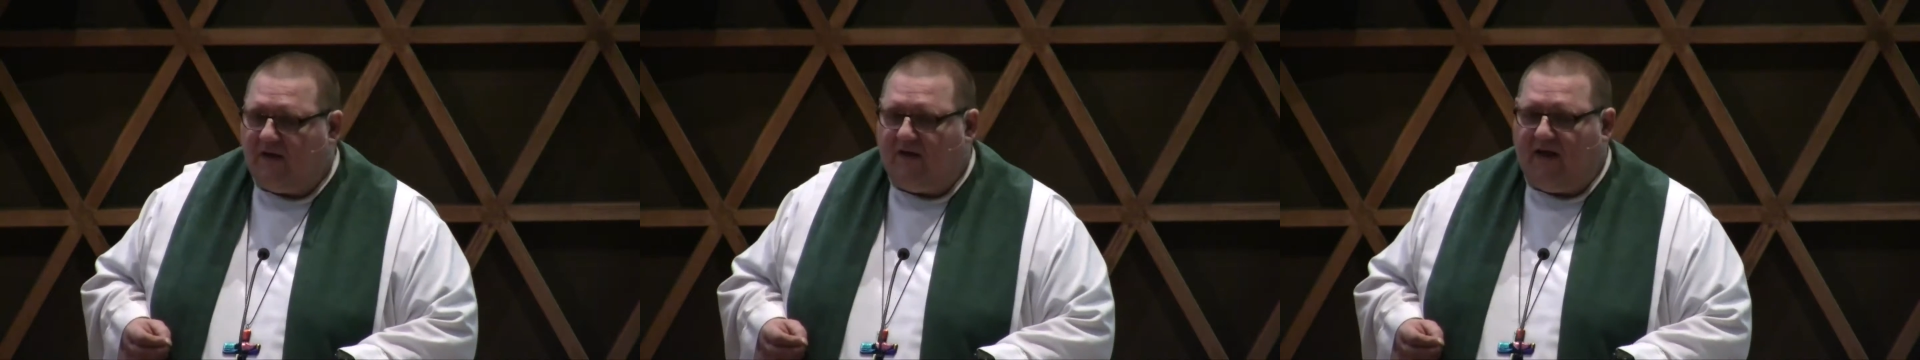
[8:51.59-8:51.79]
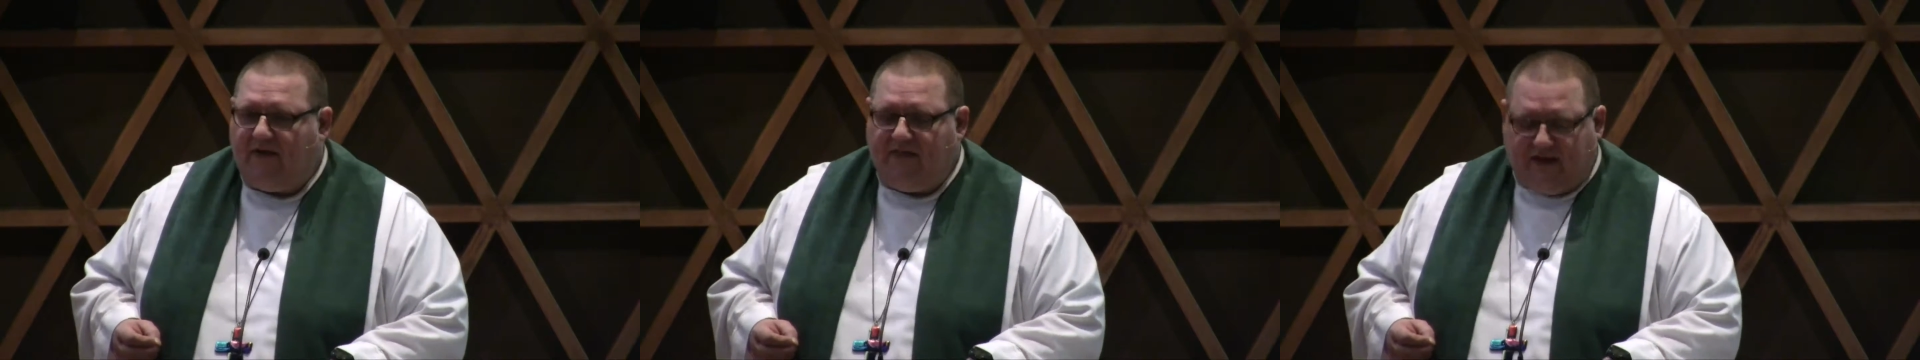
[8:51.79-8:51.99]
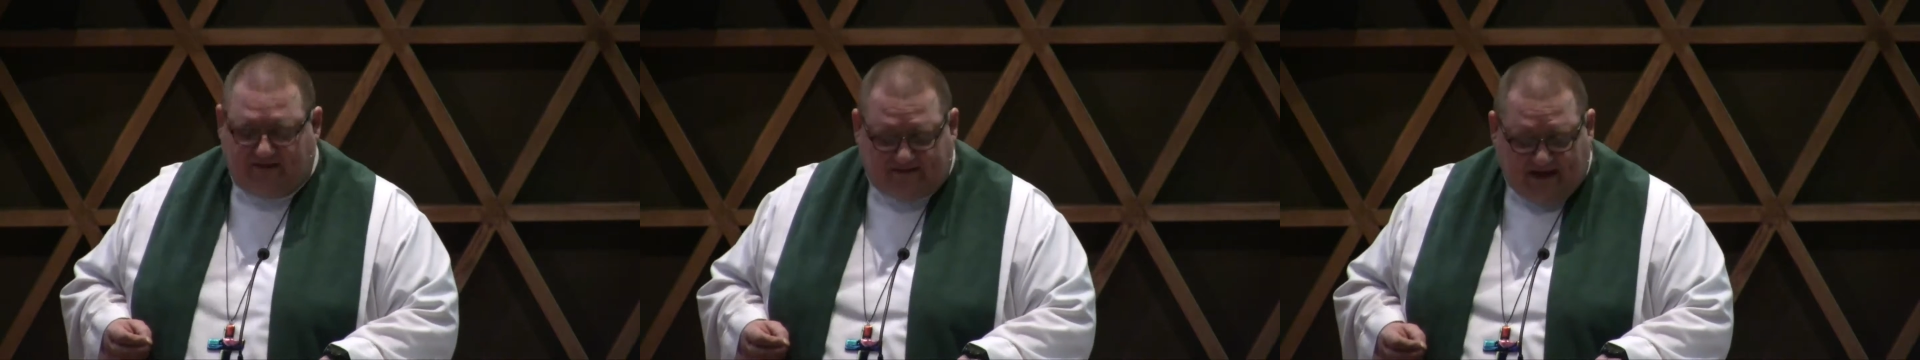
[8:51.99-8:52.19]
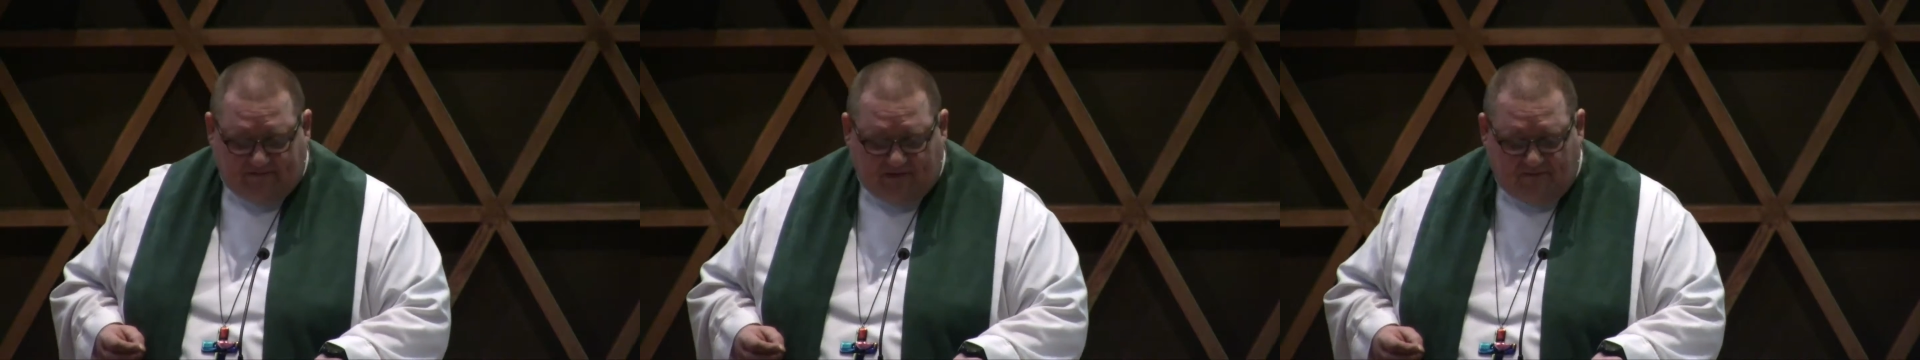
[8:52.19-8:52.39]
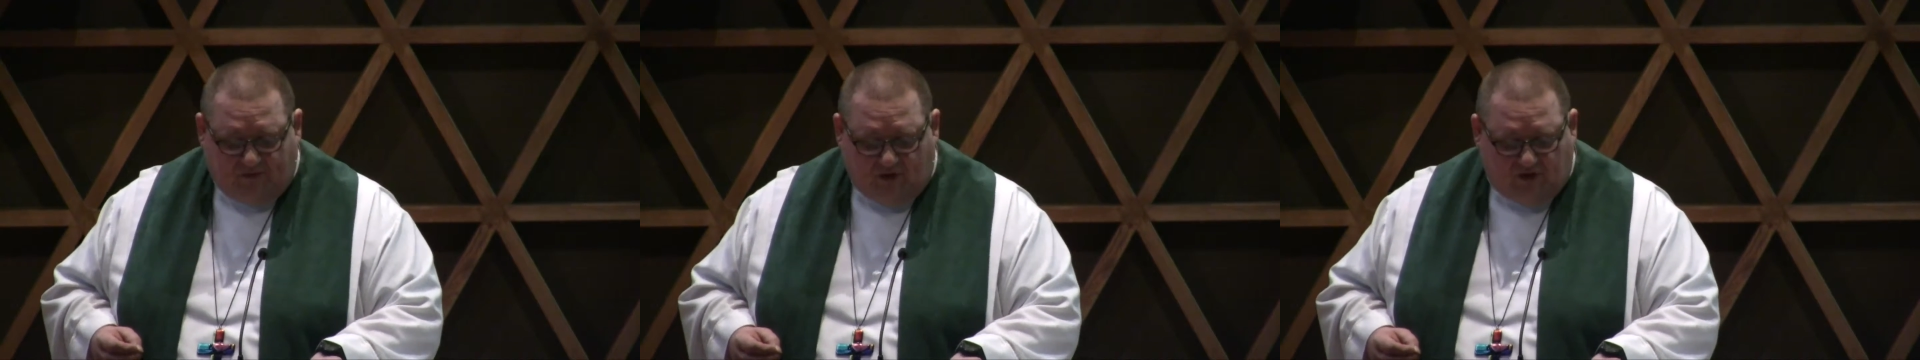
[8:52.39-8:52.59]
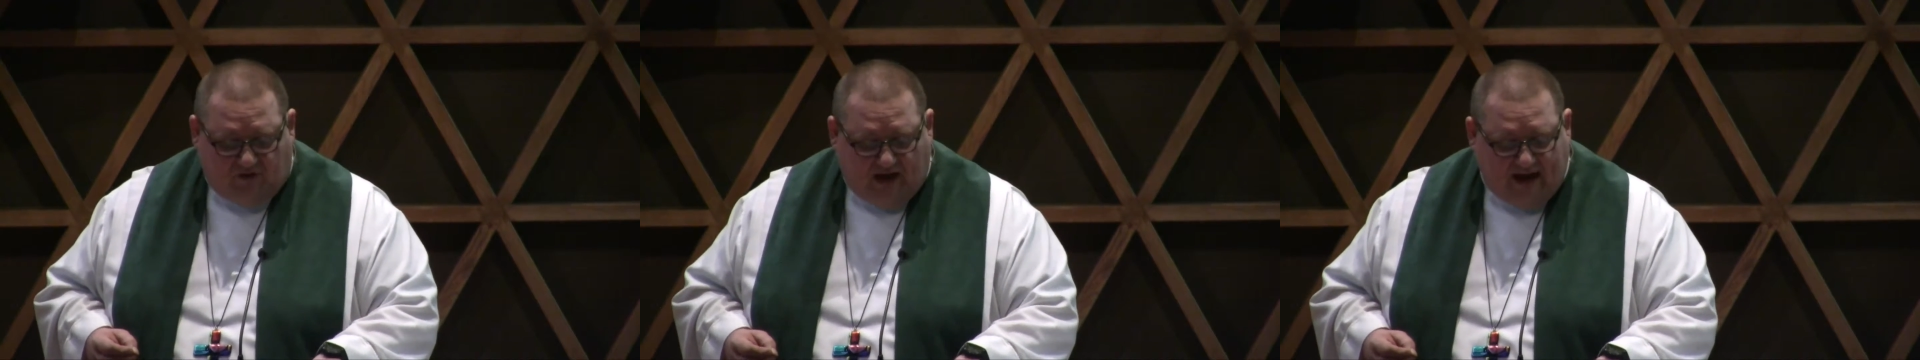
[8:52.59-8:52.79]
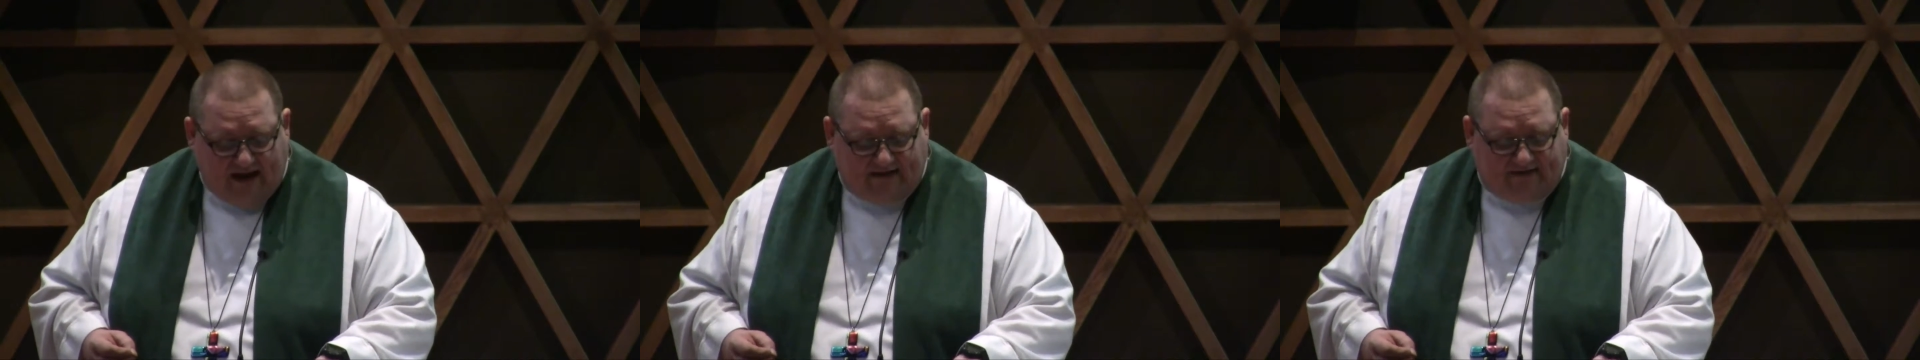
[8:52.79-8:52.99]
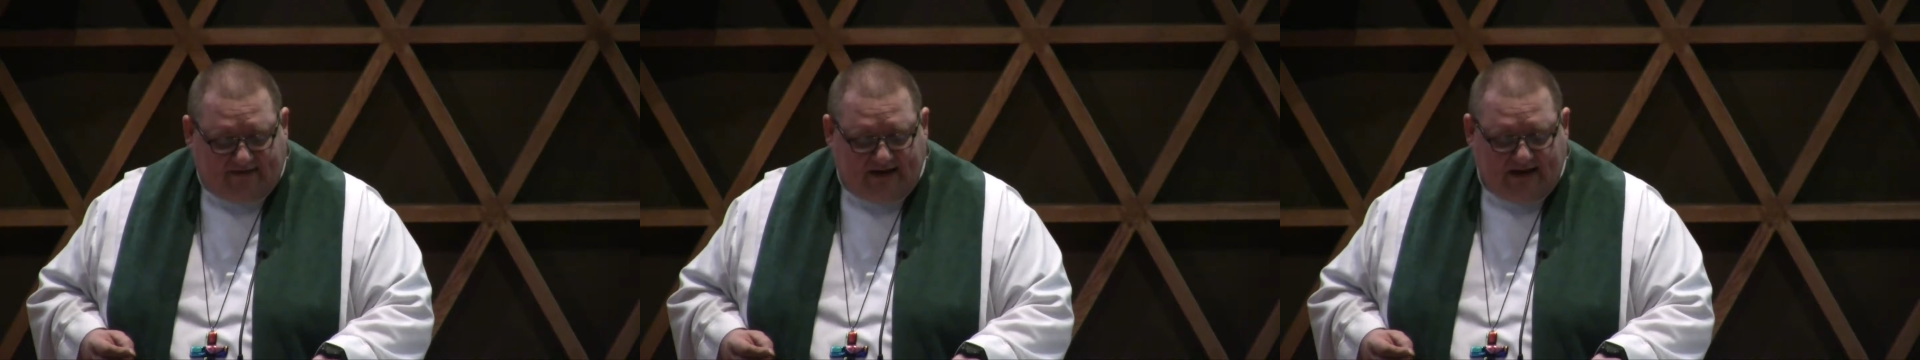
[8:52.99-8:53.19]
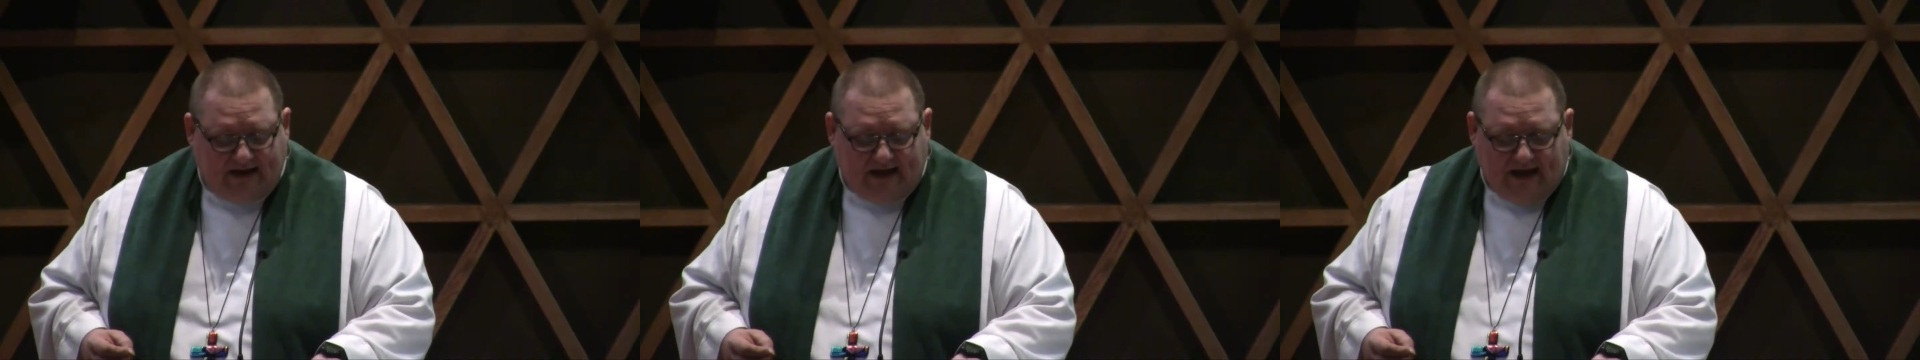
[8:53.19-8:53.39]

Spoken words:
and they suffer for Christ